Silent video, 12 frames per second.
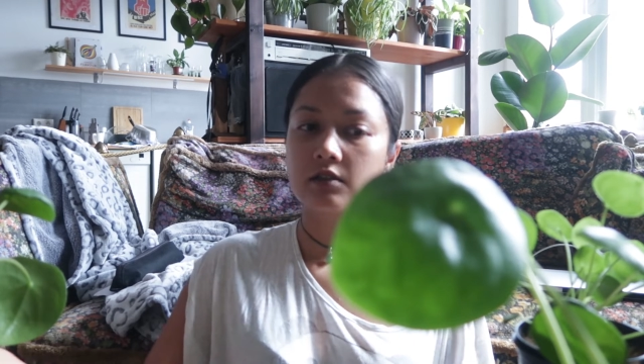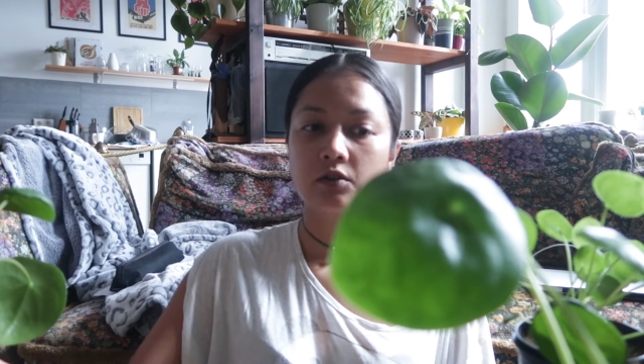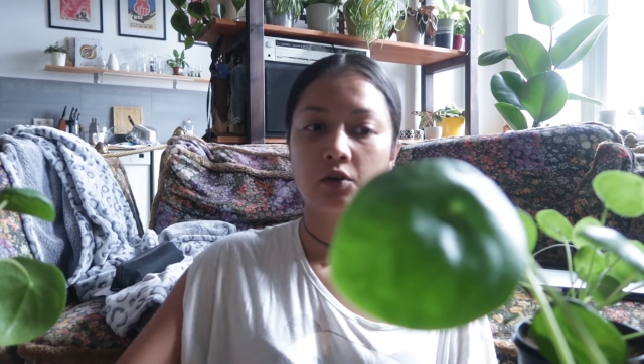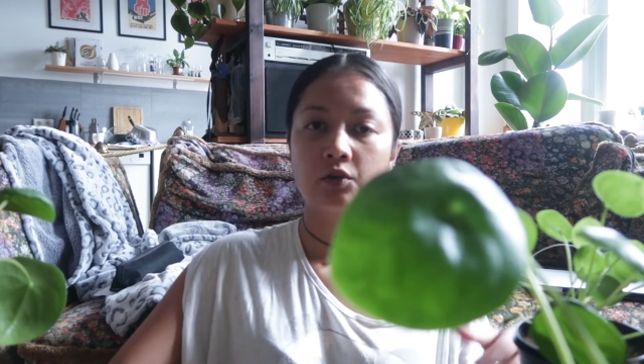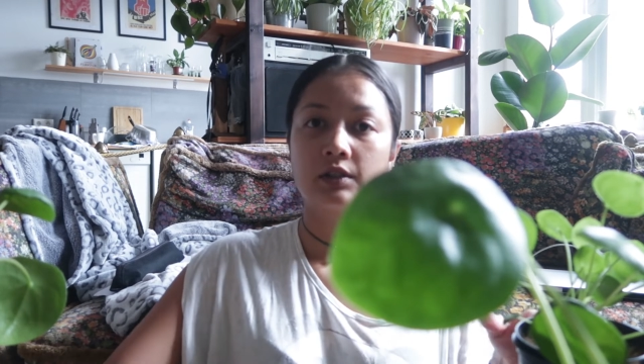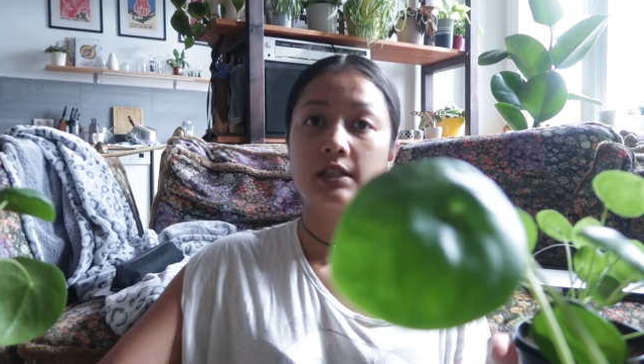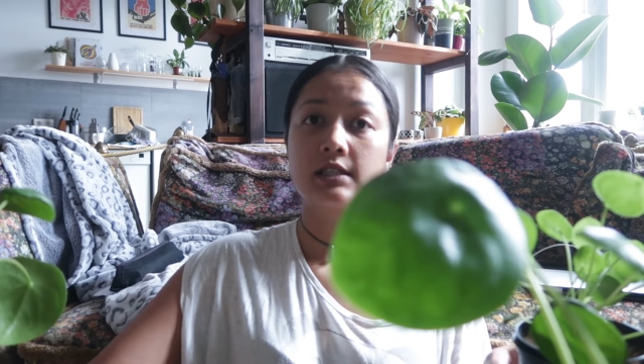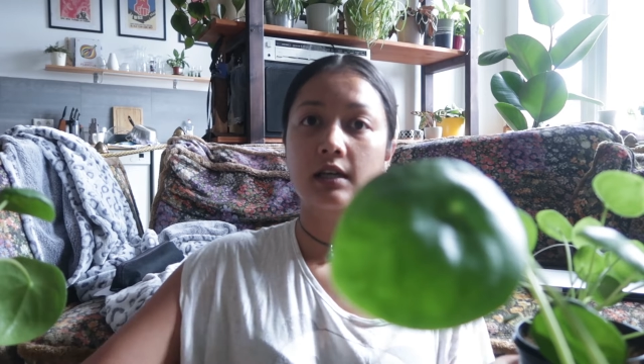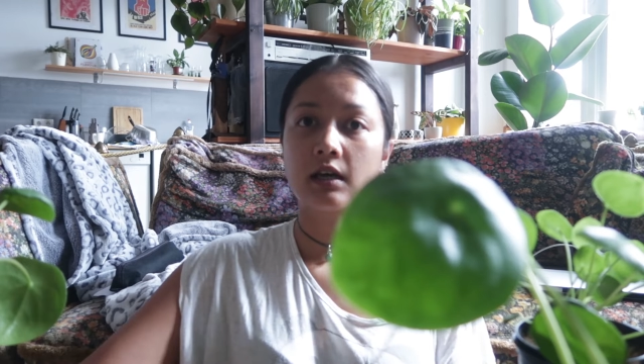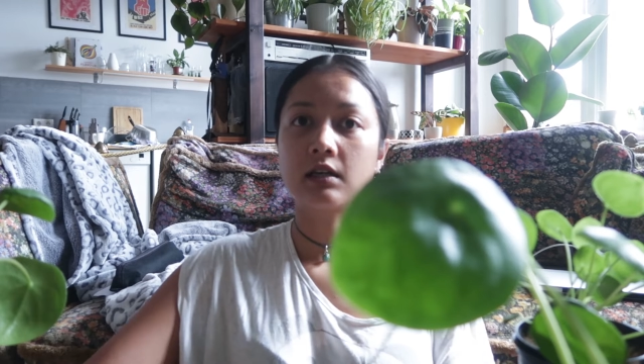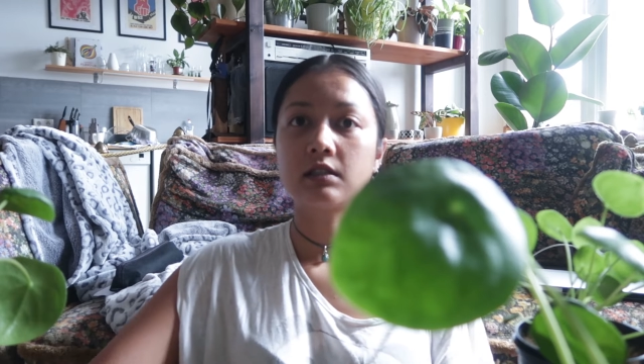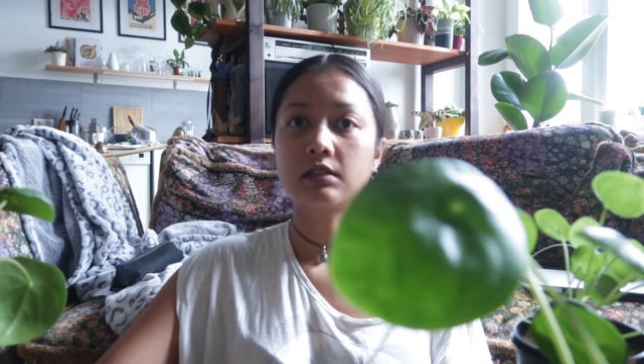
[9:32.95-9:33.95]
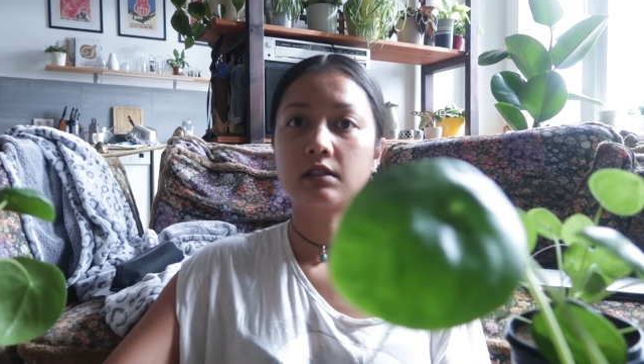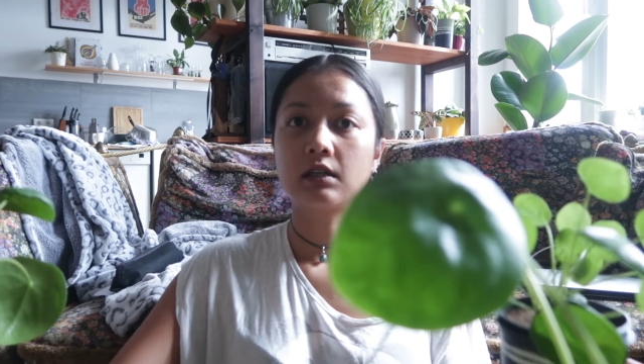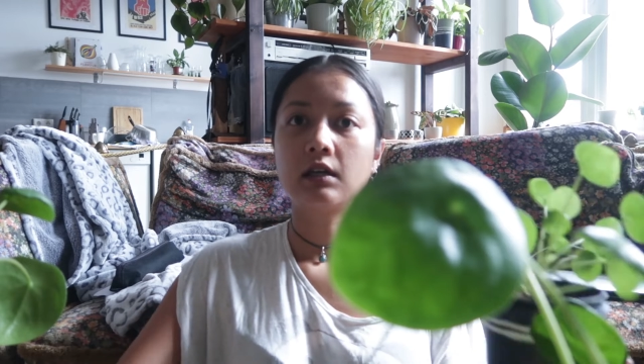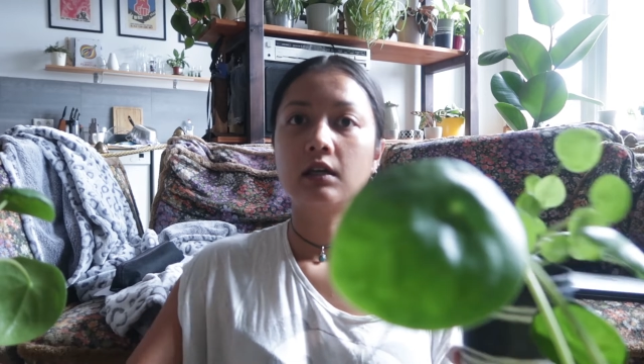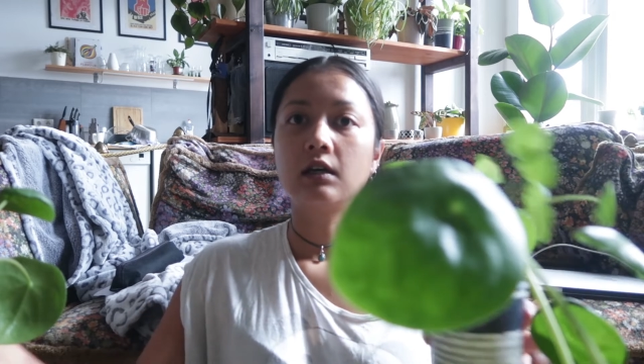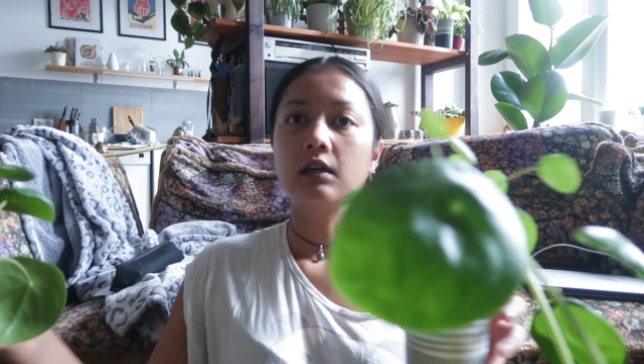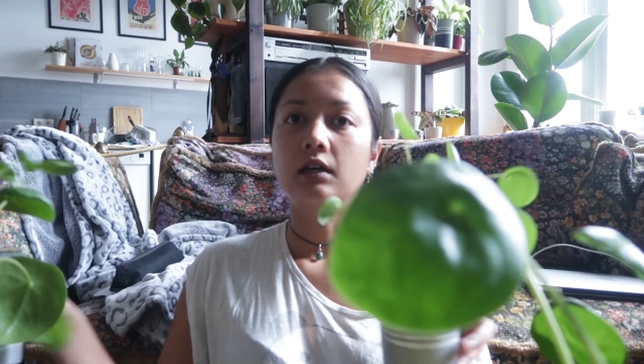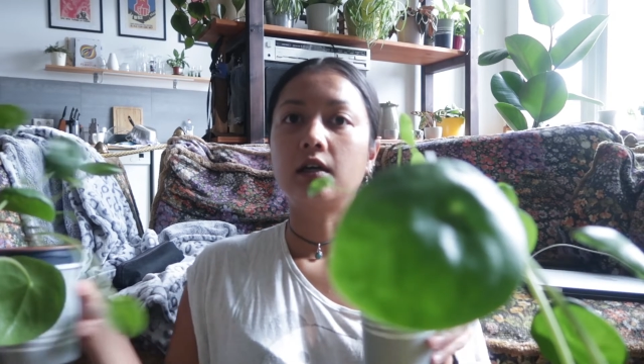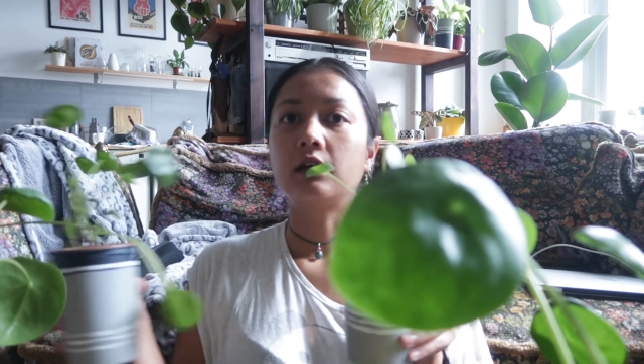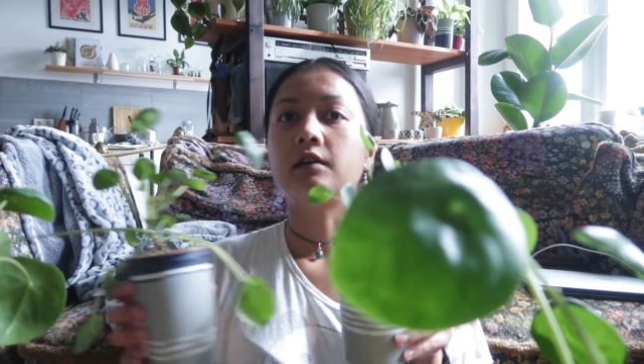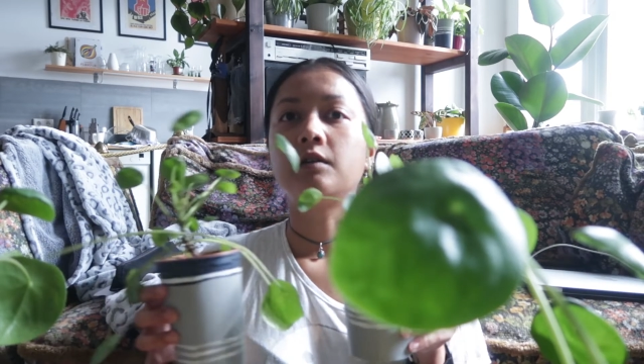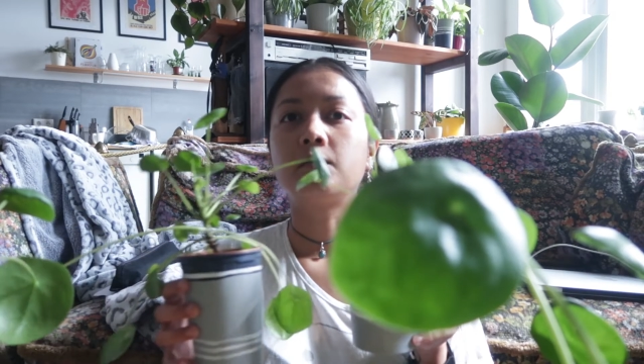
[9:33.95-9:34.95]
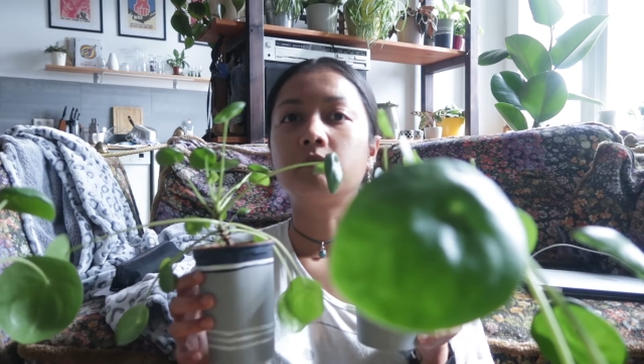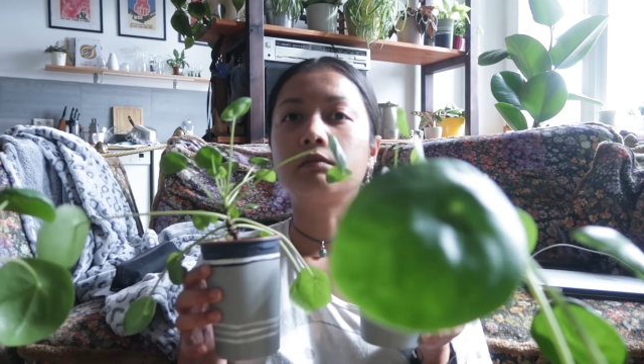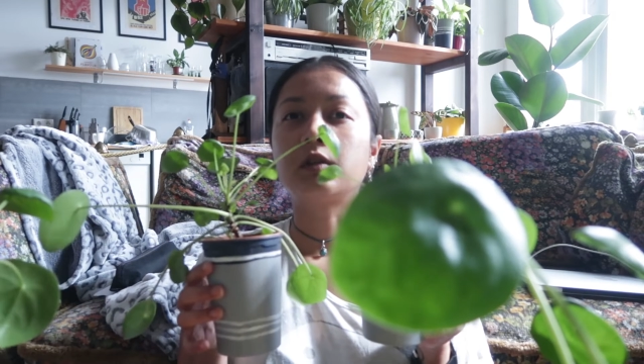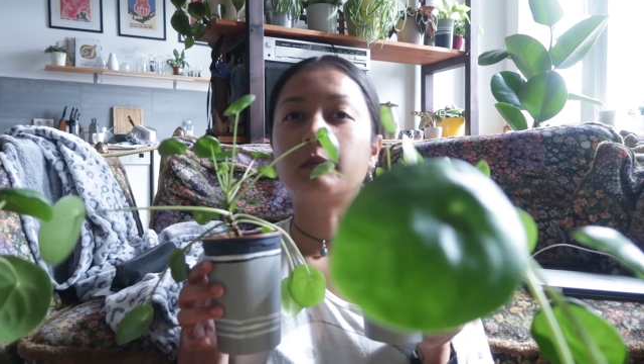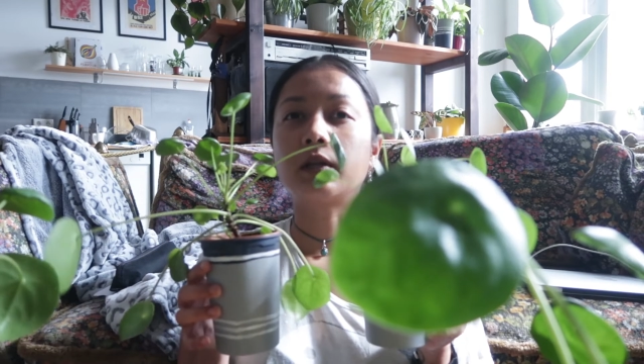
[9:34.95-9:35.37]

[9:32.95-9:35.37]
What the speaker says: So these guys, the